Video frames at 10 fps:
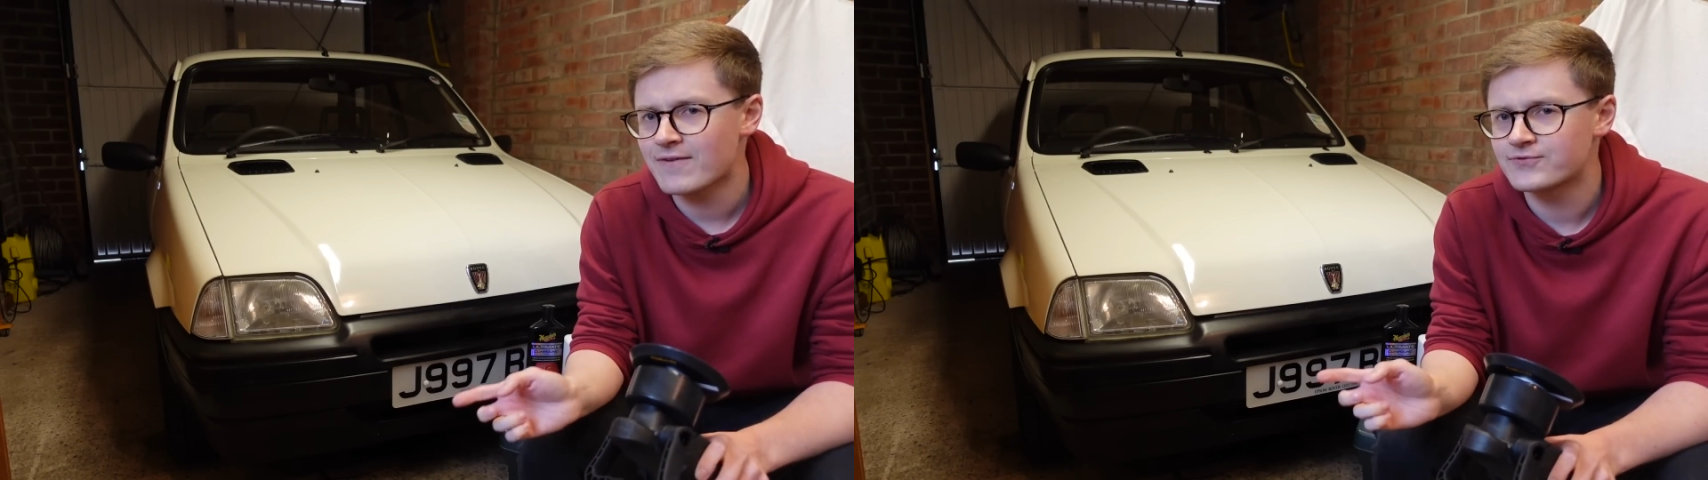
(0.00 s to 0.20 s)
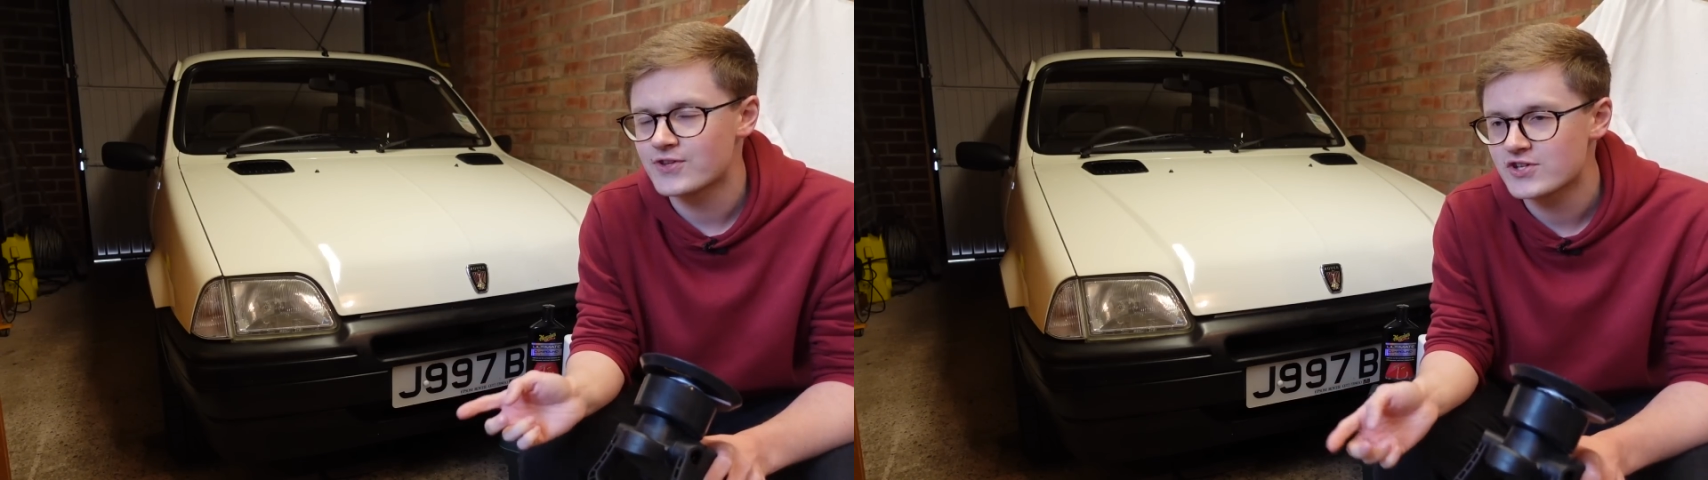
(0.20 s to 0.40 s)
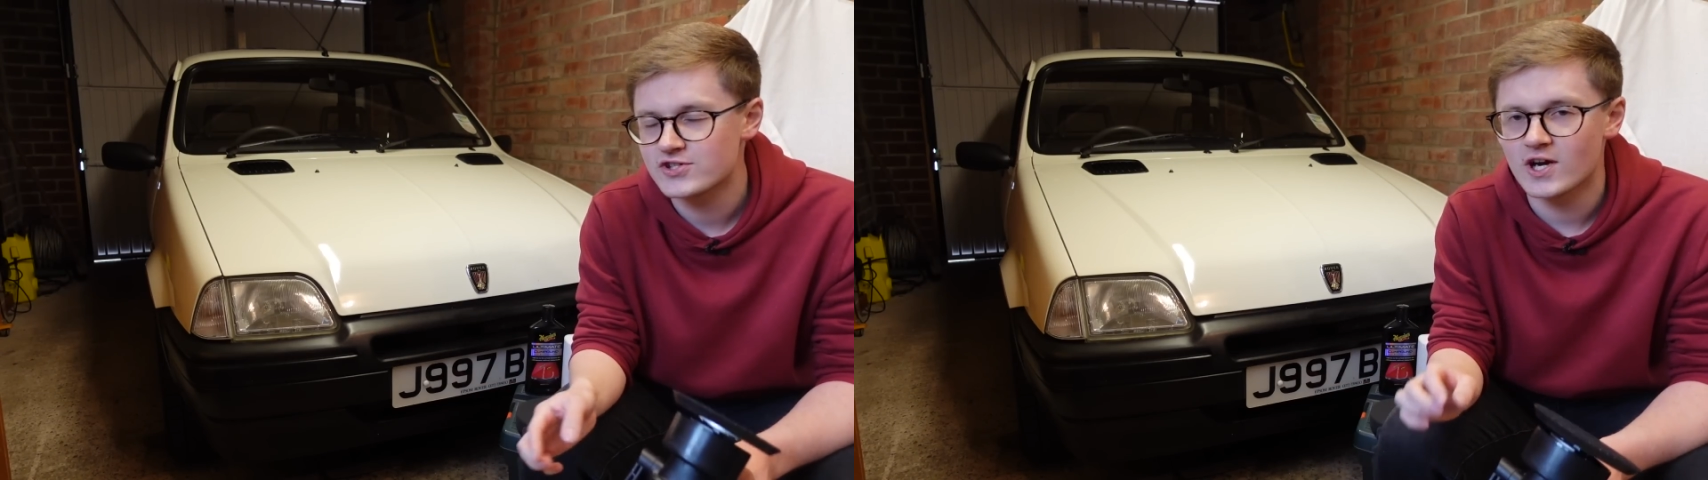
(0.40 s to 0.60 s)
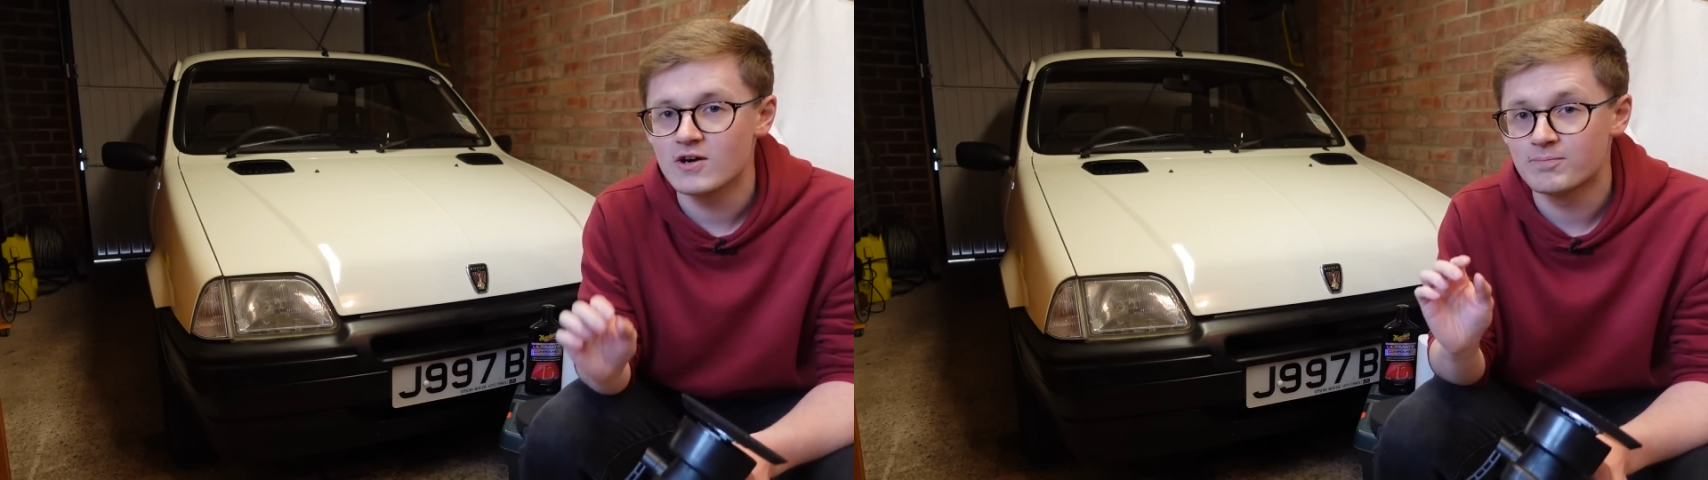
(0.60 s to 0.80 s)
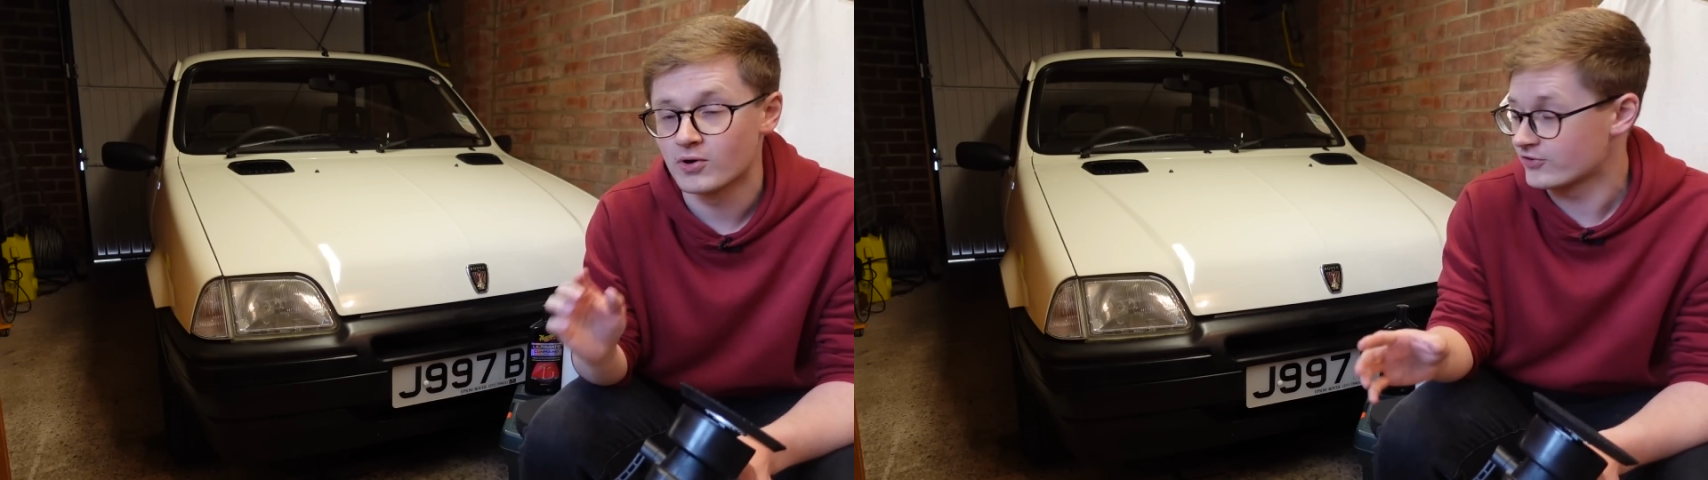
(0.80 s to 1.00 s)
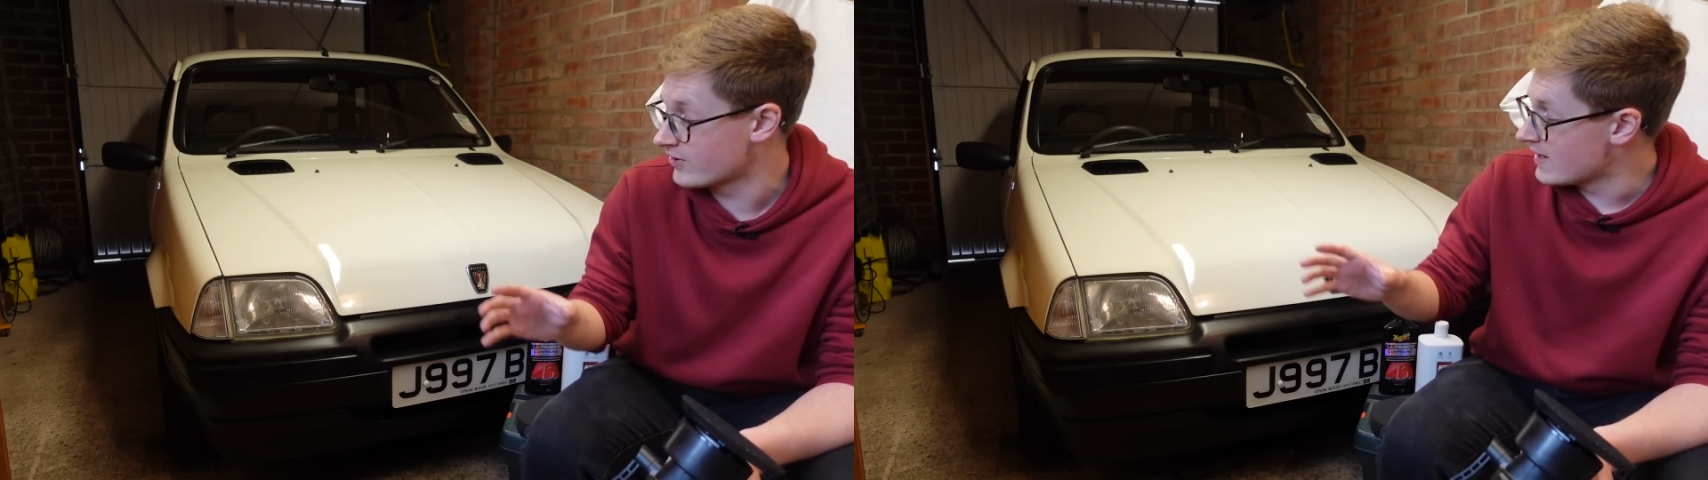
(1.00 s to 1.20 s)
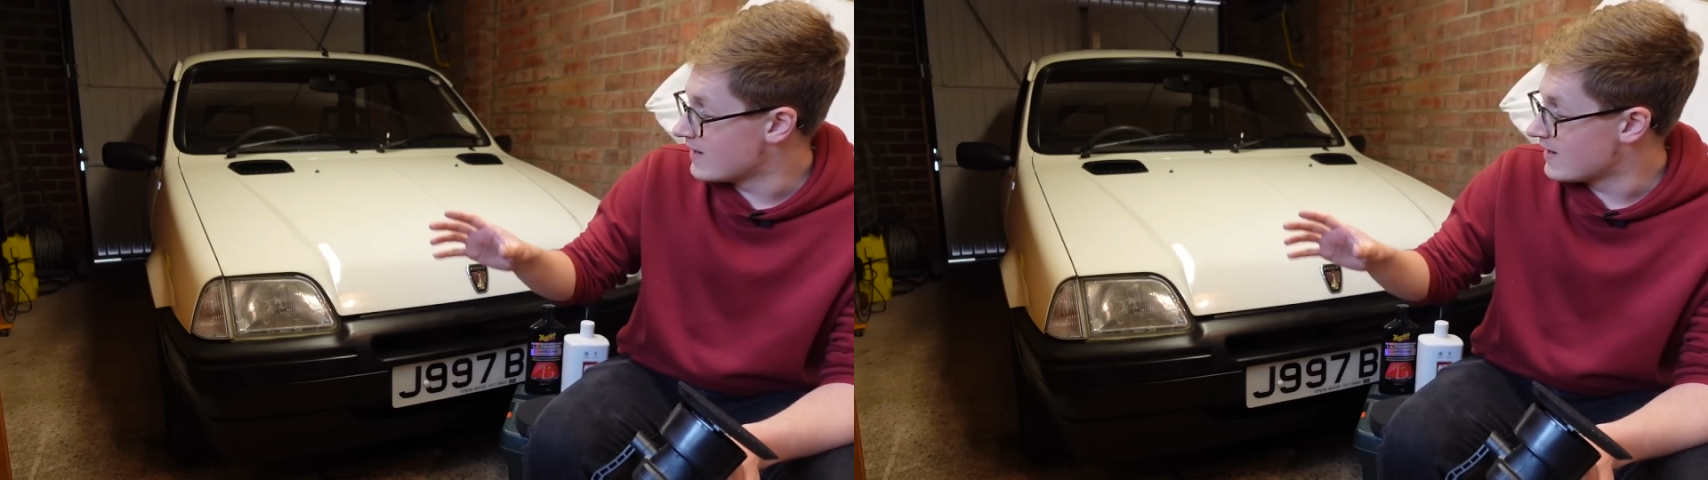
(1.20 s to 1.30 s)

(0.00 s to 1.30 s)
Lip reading: after the show, but